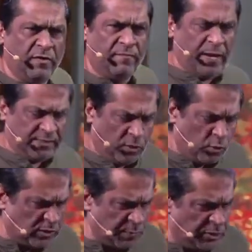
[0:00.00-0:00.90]
pastor
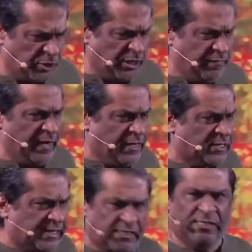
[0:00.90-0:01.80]
calls me chief
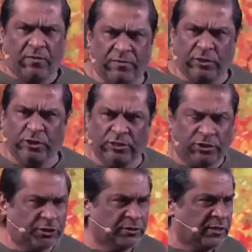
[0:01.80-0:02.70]
intercessor of the
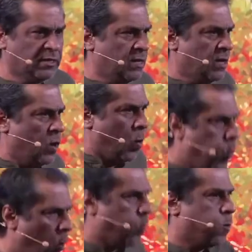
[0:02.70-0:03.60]
church,
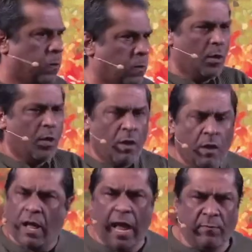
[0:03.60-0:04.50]
whew,
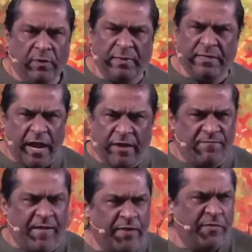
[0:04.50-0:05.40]
I will be there at
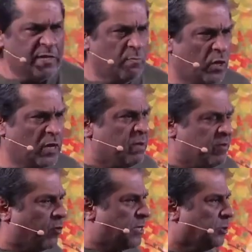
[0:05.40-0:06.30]
5 in the morning
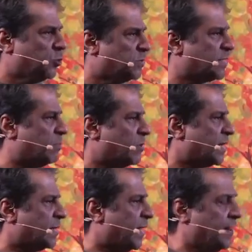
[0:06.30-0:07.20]
before he shows up on
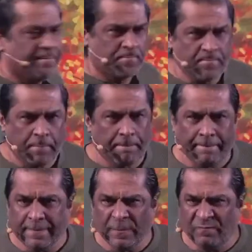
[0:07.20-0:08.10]
Sunday.
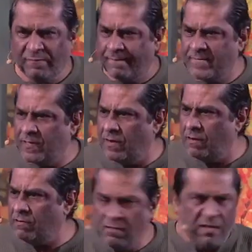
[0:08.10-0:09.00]
You
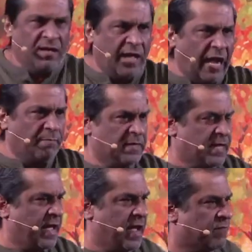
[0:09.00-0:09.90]
know, I'll be
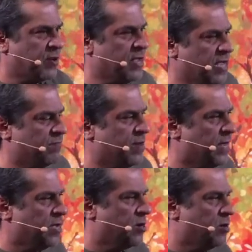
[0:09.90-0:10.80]
there every
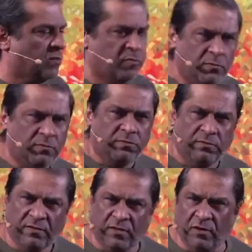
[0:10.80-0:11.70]
evening, you know. Whew,
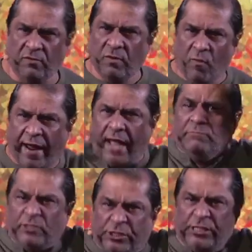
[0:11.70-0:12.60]
you know, why?
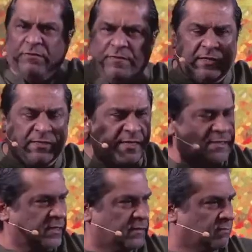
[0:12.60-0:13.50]
I'm chief
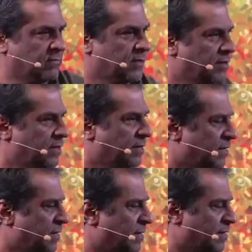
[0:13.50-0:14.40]
intercessor.
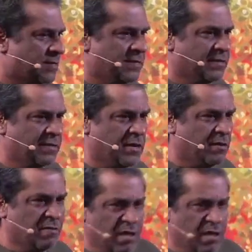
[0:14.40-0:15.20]
You know,